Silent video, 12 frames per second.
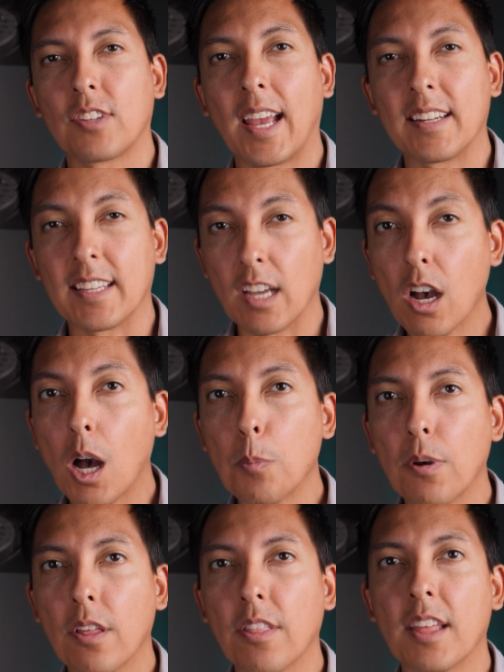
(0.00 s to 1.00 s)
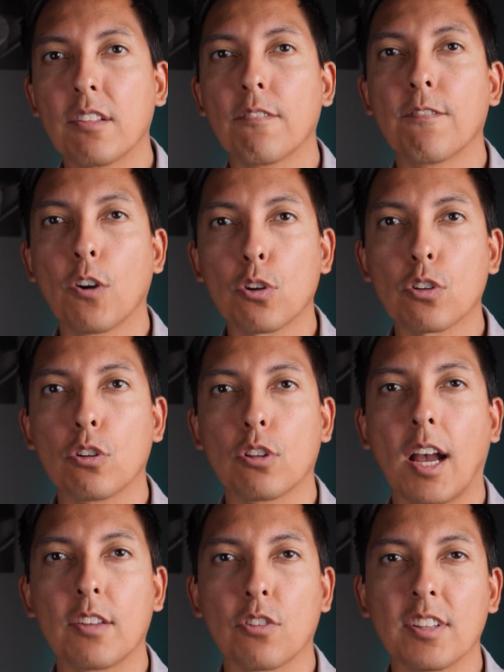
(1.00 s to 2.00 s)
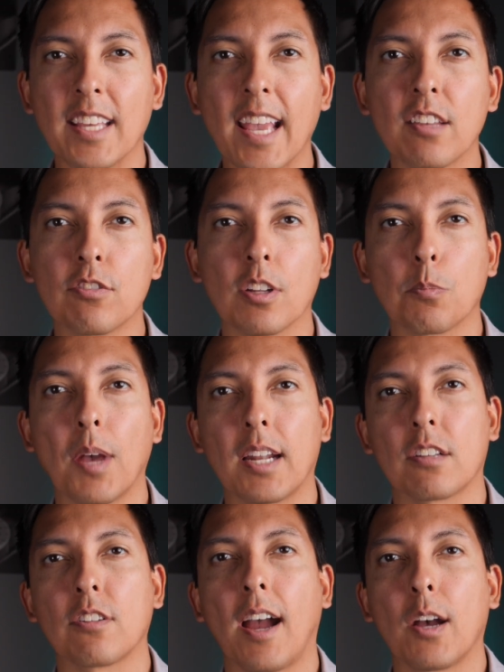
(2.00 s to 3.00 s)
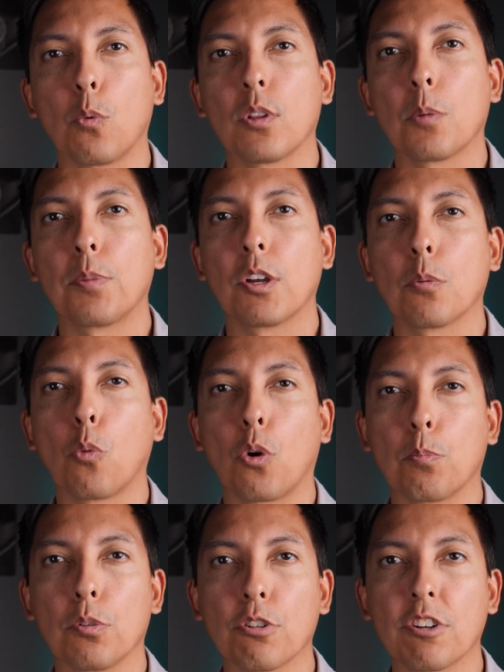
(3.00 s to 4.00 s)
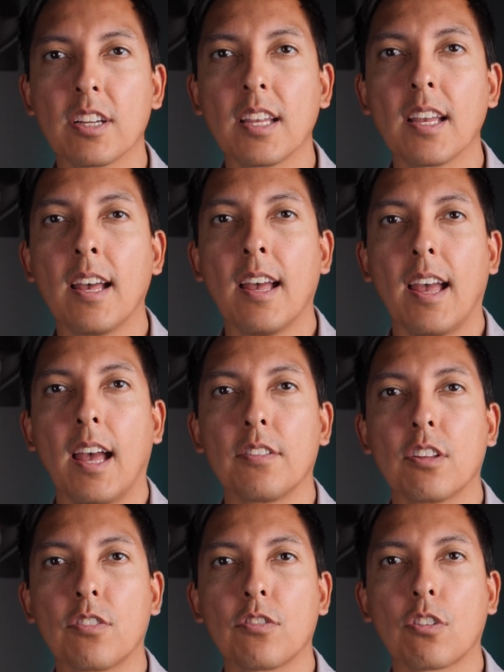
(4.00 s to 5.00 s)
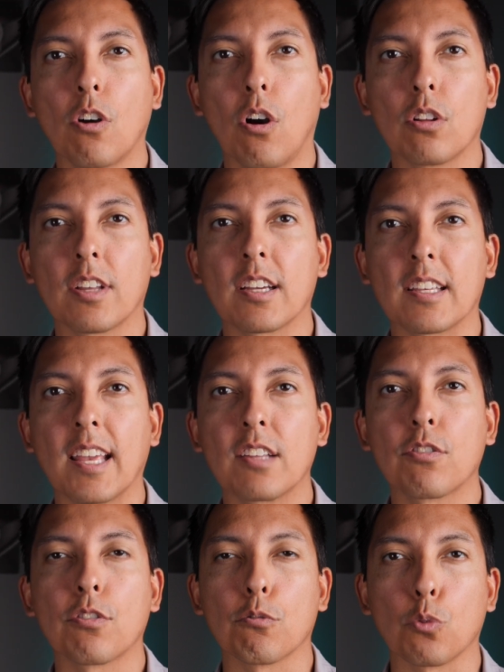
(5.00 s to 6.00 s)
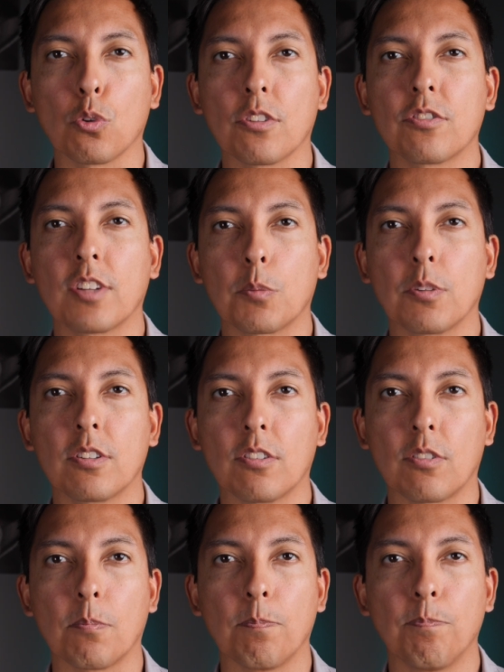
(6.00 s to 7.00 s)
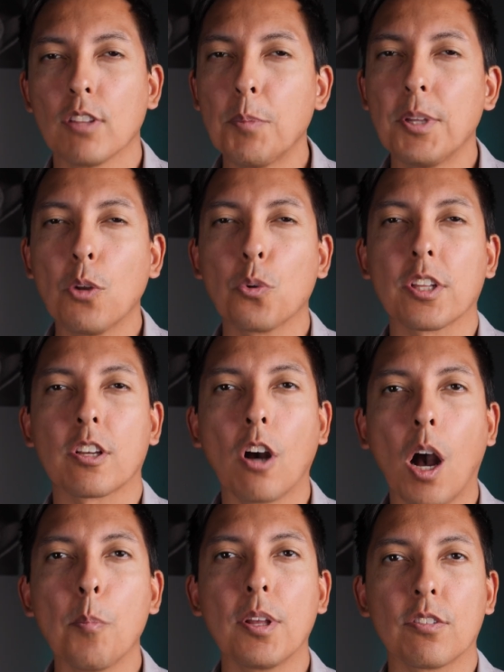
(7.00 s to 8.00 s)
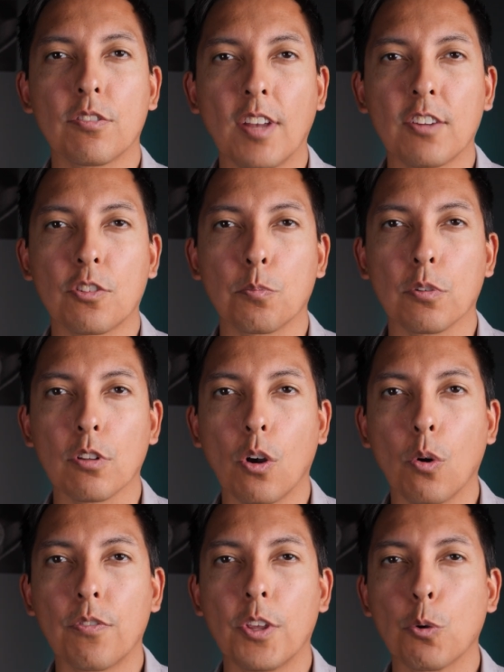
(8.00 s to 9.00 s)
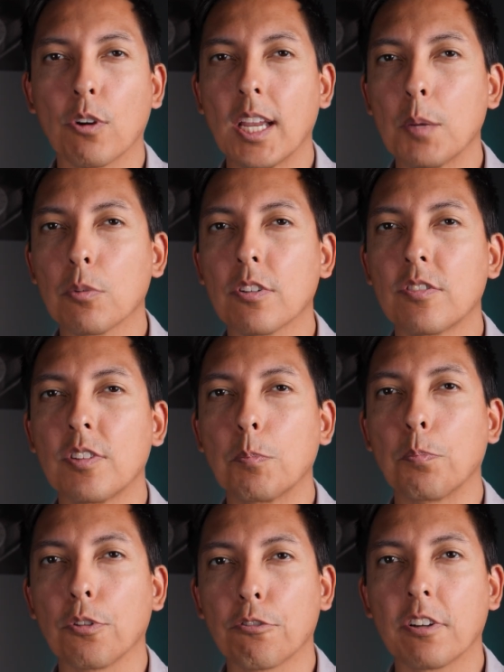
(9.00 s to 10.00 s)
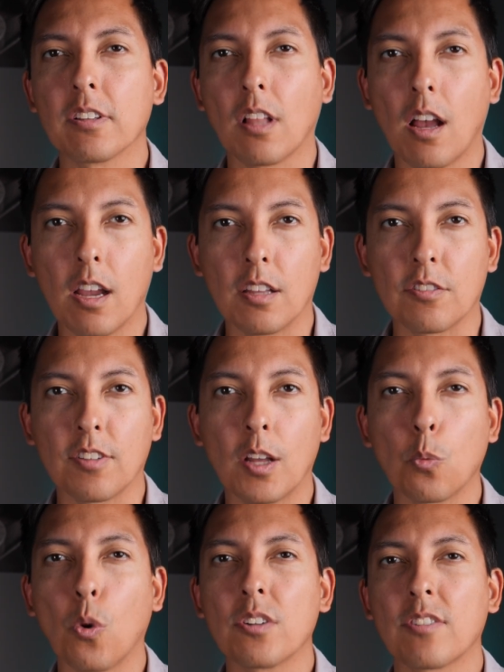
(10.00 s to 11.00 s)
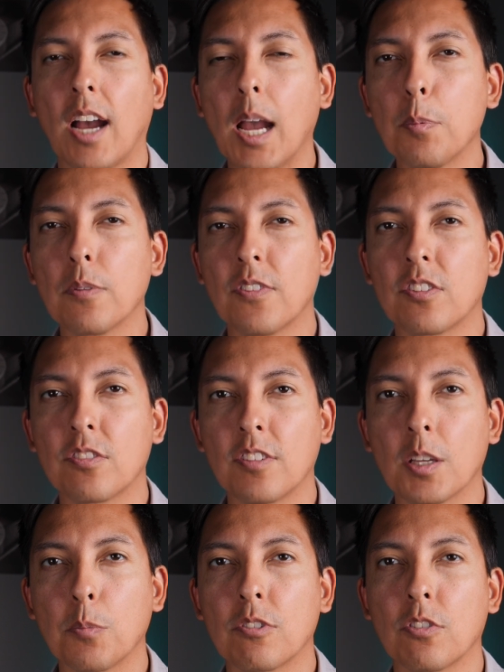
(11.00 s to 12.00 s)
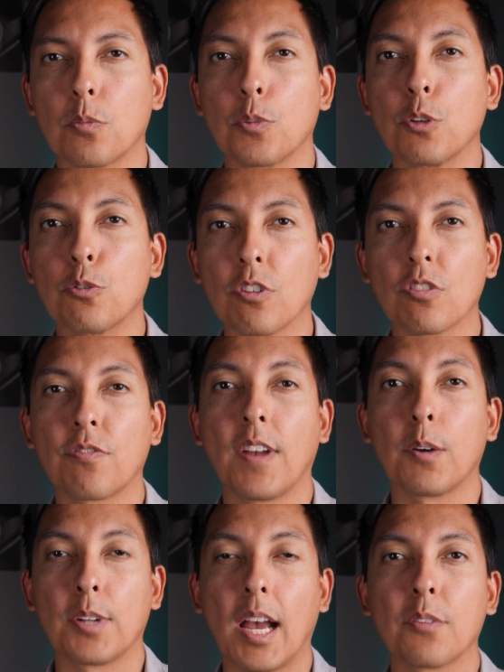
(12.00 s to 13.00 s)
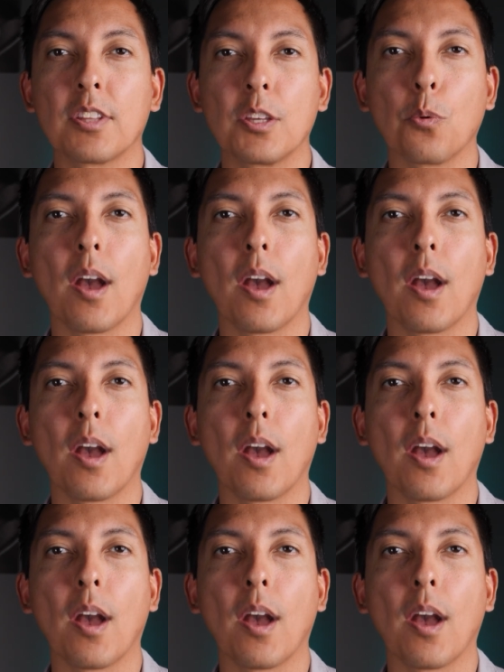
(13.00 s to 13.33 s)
standing up, then the vertical lines on the astigmatic dial will appear more blurry and this is called against the rule of astigmatism. Let me know in the comments section below if you were able to see blurry lines and what type of astigmatism you just found out that you